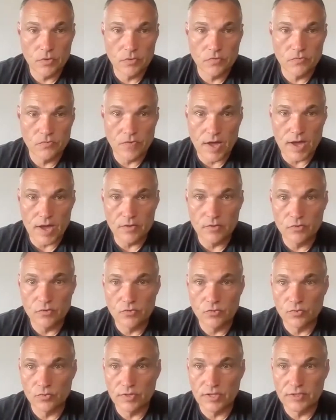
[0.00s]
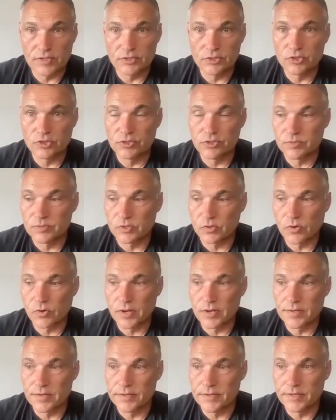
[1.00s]
who values relationships a
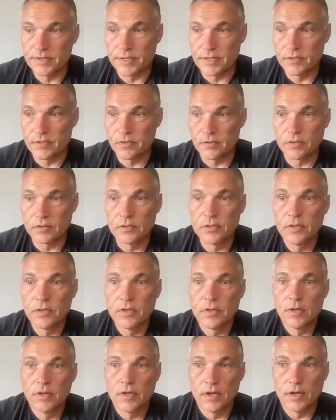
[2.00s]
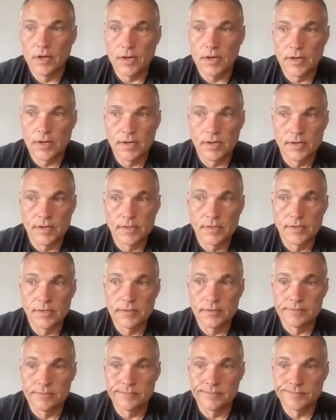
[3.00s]
great deal.
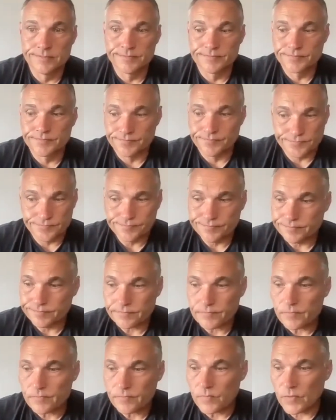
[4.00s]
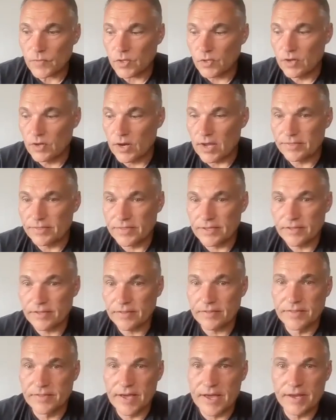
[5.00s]
I
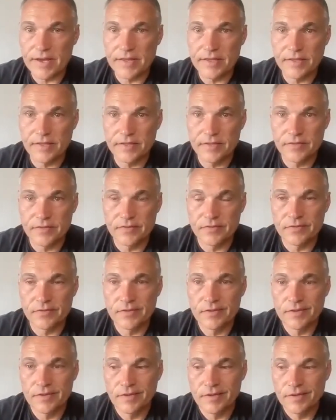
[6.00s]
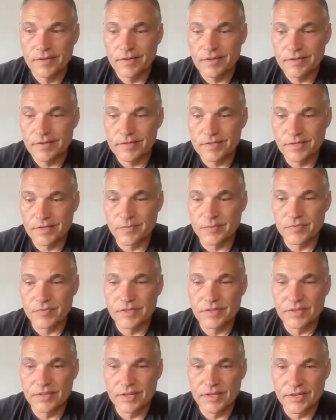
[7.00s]
think that is
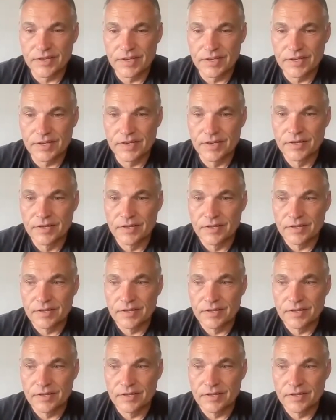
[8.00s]
something that